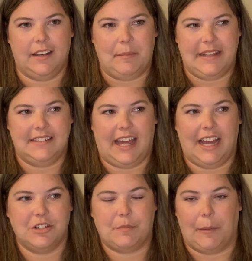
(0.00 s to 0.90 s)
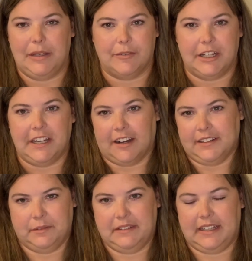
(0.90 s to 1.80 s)
in my stash probably for a year
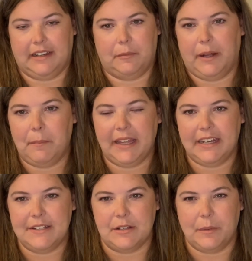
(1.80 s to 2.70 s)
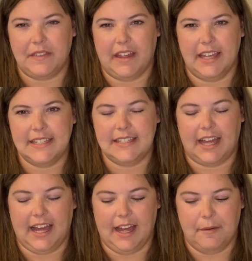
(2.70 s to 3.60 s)
and I was like, what am I going to do with this?
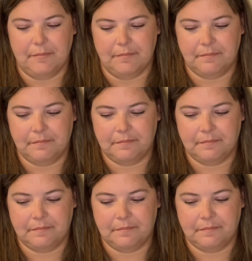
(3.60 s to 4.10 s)
You